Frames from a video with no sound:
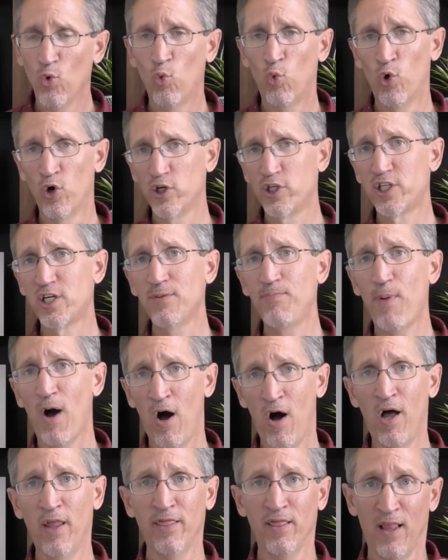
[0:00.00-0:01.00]
Worship
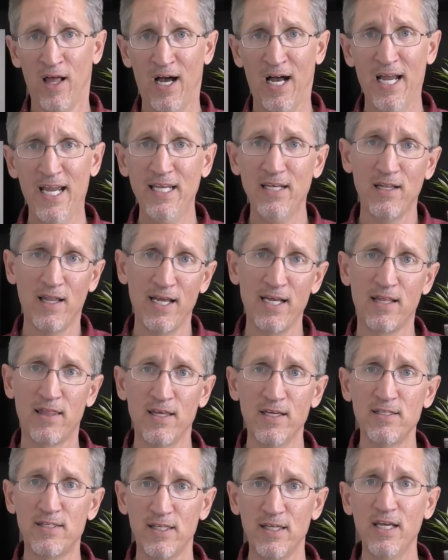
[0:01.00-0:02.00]
online like
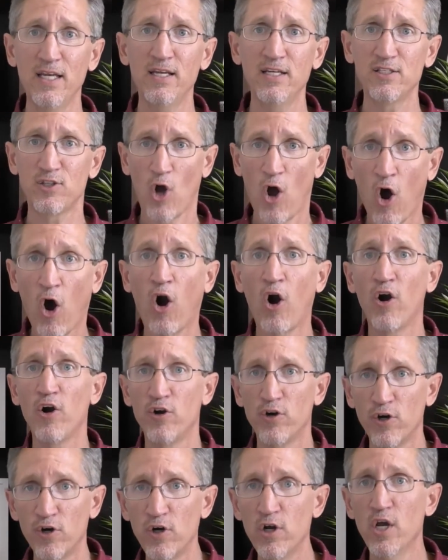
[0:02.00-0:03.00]
this, it is
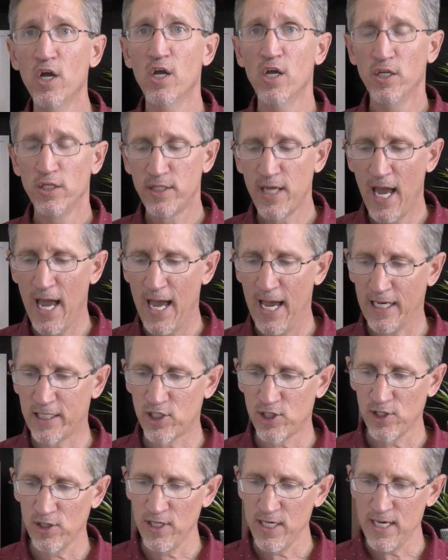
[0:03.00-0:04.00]
harder to
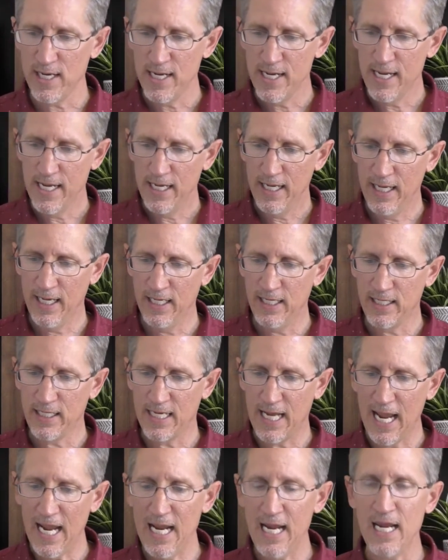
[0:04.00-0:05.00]
actually
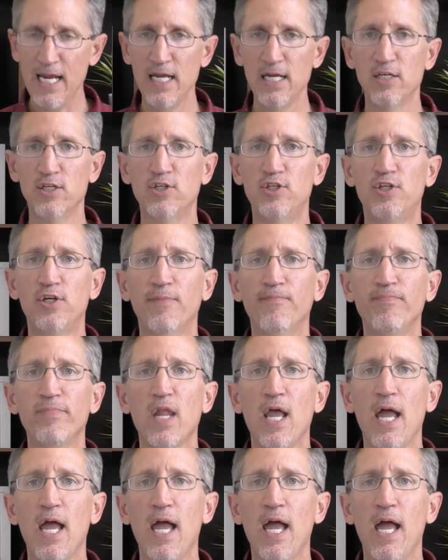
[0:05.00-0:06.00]
engage.
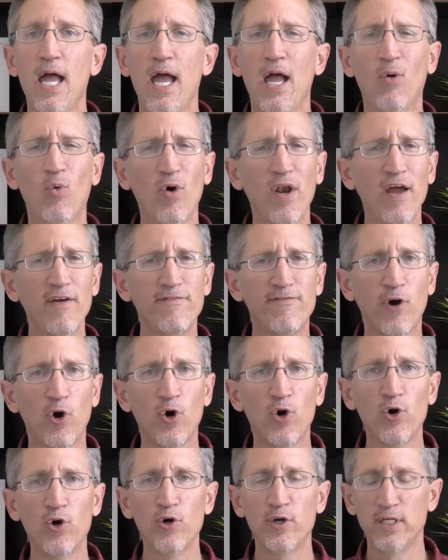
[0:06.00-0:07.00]
And what I've
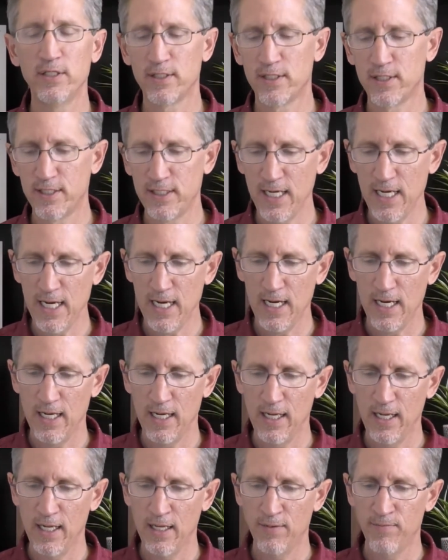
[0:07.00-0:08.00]
heard and
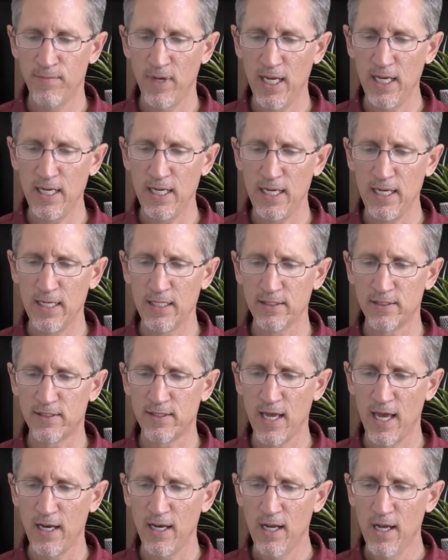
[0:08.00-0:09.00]
seen in many is
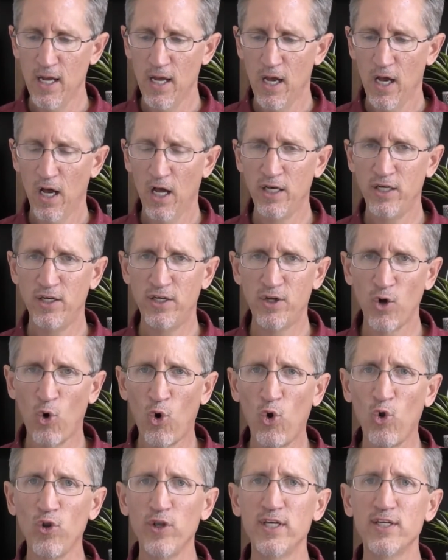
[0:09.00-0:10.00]
that a
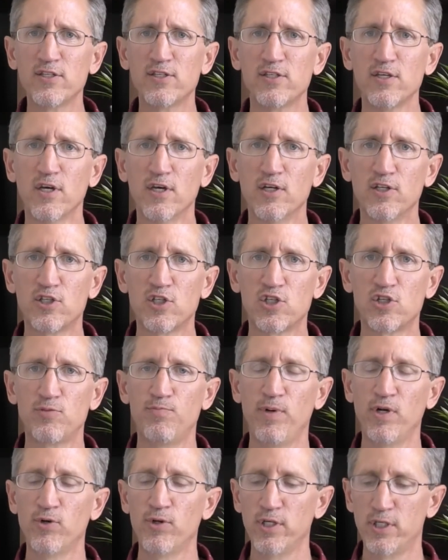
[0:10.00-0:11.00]
dullness
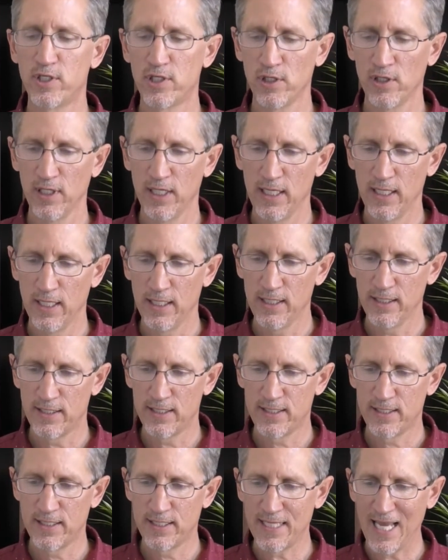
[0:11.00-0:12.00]
spiritually
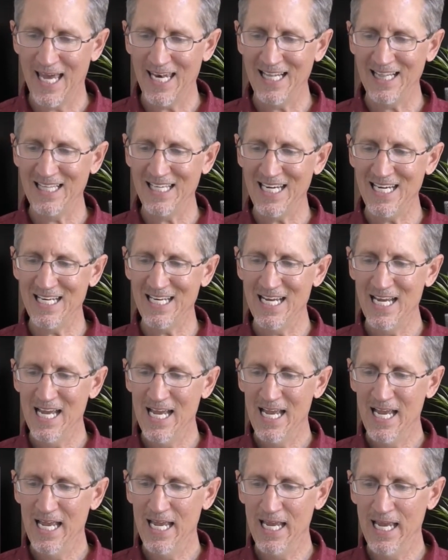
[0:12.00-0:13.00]
is settling
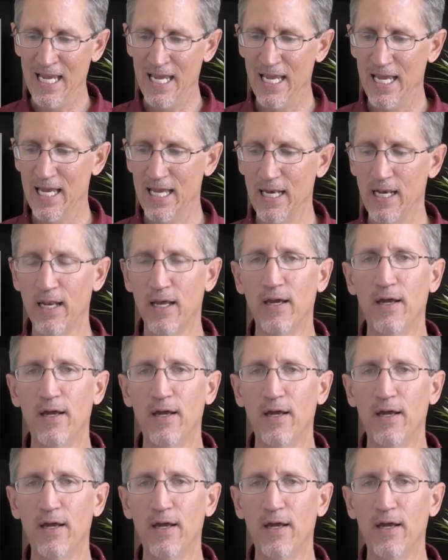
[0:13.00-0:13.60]
in